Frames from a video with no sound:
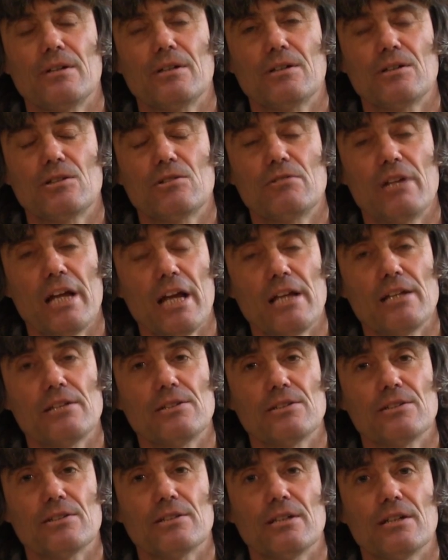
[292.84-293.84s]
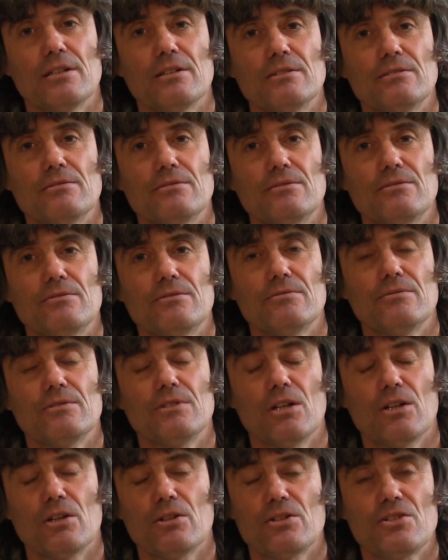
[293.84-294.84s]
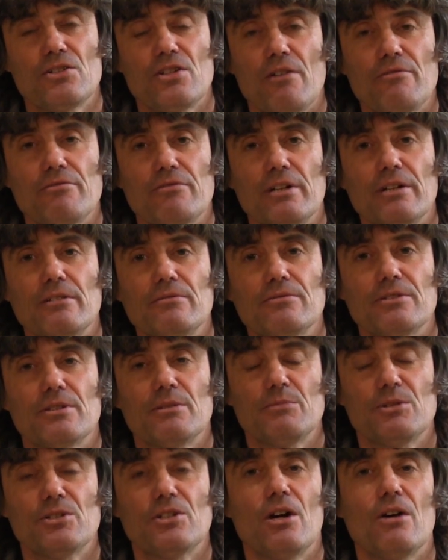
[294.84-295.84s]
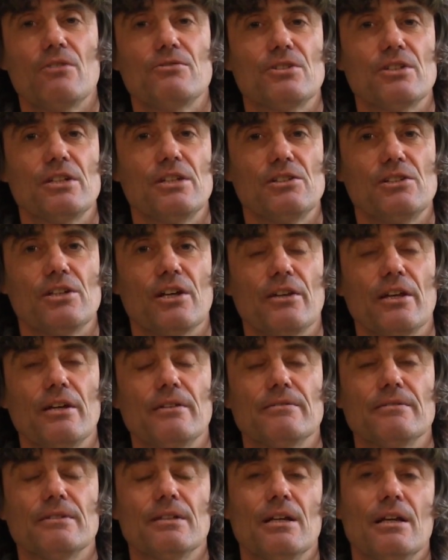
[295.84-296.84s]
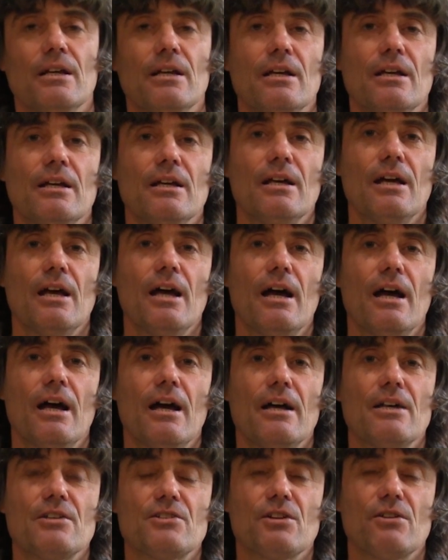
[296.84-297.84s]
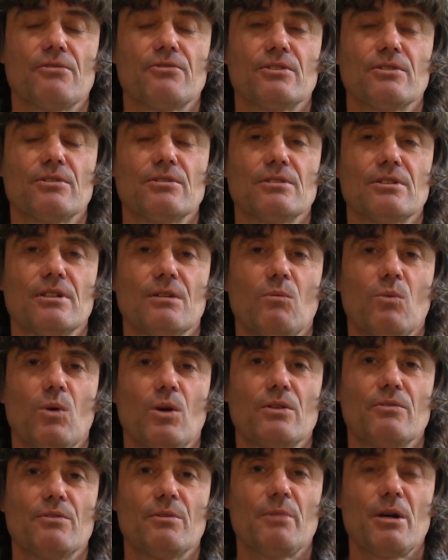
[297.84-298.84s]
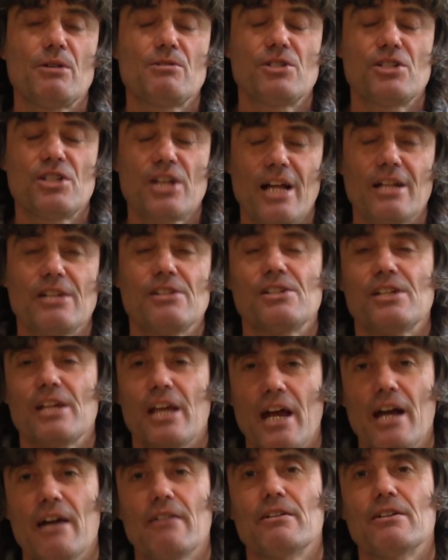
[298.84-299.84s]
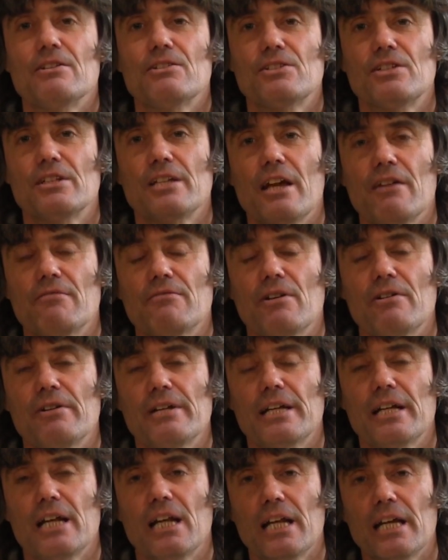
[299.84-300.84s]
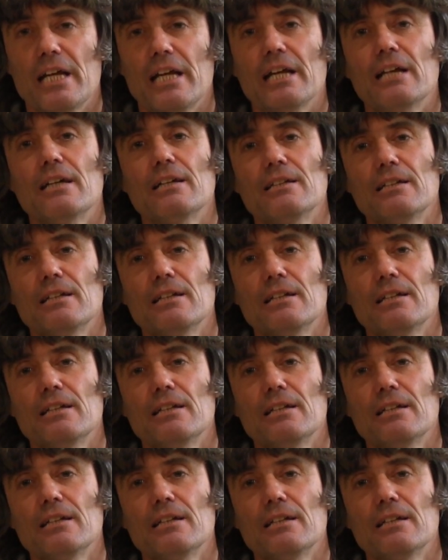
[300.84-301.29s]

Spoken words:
create a lot of suffering for themselves and each other. It's often one of the most challenging areas to get very clear